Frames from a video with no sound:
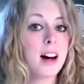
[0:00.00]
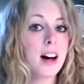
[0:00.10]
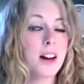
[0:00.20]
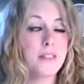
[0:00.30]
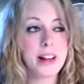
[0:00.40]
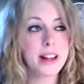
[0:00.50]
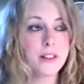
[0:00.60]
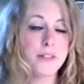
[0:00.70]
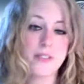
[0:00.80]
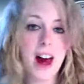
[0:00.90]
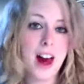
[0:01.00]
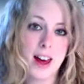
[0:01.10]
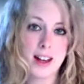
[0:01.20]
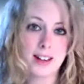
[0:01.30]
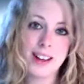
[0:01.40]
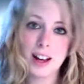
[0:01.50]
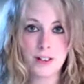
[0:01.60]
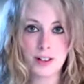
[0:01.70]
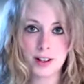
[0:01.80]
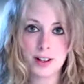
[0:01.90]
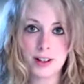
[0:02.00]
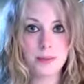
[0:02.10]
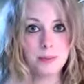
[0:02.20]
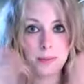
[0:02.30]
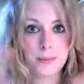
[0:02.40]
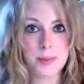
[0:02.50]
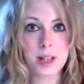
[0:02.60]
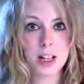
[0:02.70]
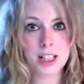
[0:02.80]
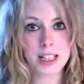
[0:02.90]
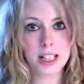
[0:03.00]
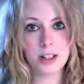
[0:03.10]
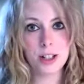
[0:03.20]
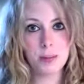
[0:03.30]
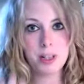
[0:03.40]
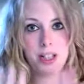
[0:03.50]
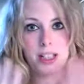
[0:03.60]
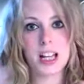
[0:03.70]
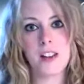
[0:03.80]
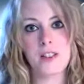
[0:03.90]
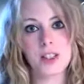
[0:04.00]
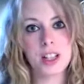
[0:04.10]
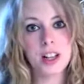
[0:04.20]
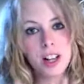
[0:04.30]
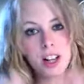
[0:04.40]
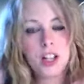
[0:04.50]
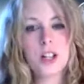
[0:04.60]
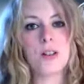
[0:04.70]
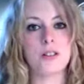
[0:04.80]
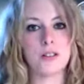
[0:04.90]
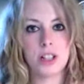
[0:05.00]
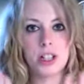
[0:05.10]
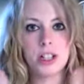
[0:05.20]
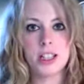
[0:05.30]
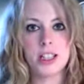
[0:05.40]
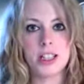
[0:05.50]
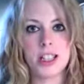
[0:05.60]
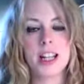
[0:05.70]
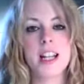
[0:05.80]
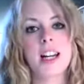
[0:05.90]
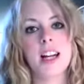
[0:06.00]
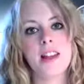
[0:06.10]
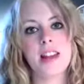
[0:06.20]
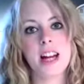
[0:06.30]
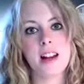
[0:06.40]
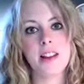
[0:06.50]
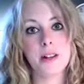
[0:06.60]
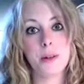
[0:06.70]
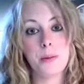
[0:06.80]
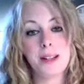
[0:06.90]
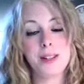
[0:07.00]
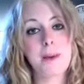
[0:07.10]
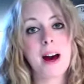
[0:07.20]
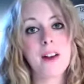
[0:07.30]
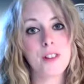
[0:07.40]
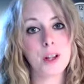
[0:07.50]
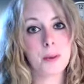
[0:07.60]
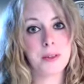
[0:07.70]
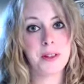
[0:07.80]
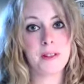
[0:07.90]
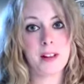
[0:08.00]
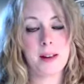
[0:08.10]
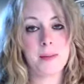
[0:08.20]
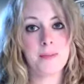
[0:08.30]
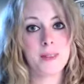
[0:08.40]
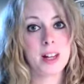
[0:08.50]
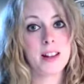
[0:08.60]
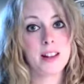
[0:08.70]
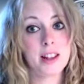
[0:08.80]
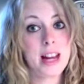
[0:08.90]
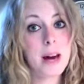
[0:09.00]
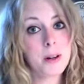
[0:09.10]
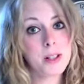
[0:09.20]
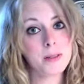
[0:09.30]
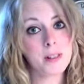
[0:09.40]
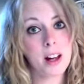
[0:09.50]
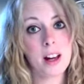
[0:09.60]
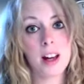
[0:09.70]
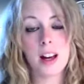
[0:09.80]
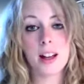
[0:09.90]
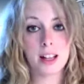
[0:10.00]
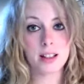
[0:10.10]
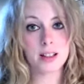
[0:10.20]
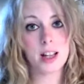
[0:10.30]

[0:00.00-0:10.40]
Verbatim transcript: a fellow fan of the Sarandipity Saves universe, then there will be a spot for you to put their name. That person will get an extra